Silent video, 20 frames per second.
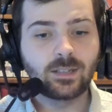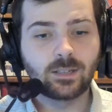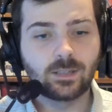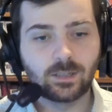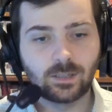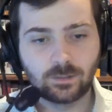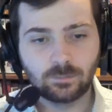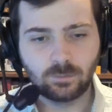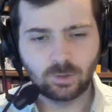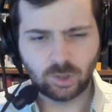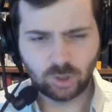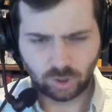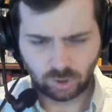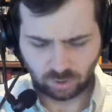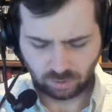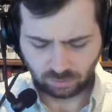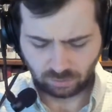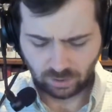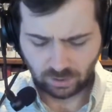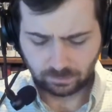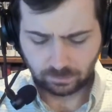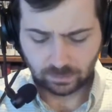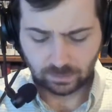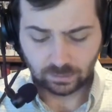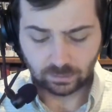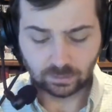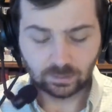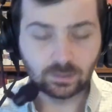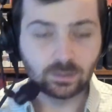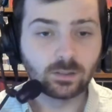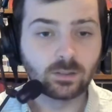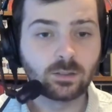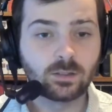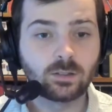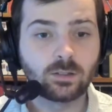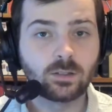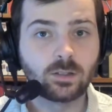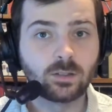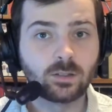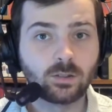in it, which admittedly
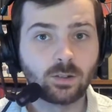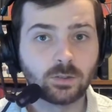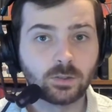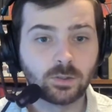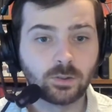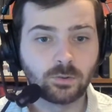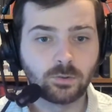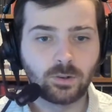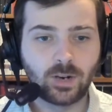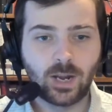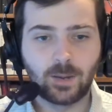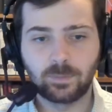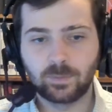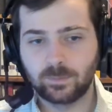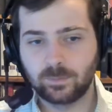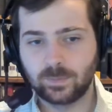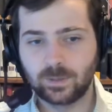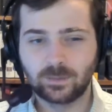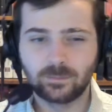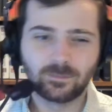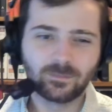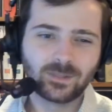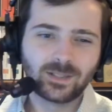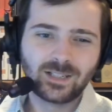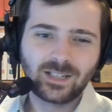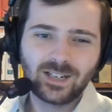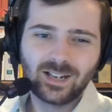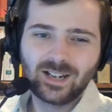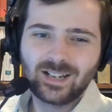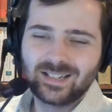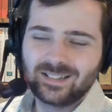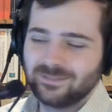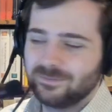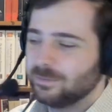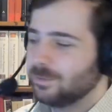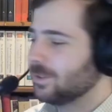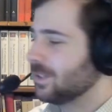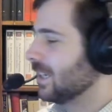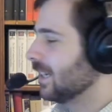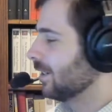is also crap, but
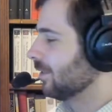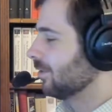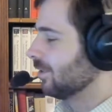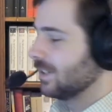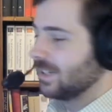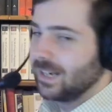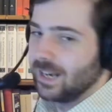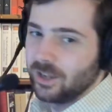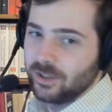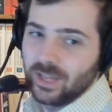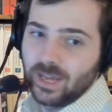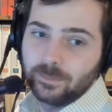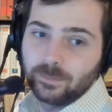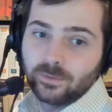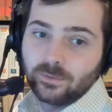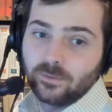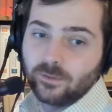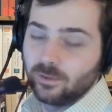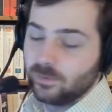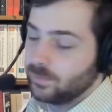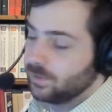we'll take a look at how that performs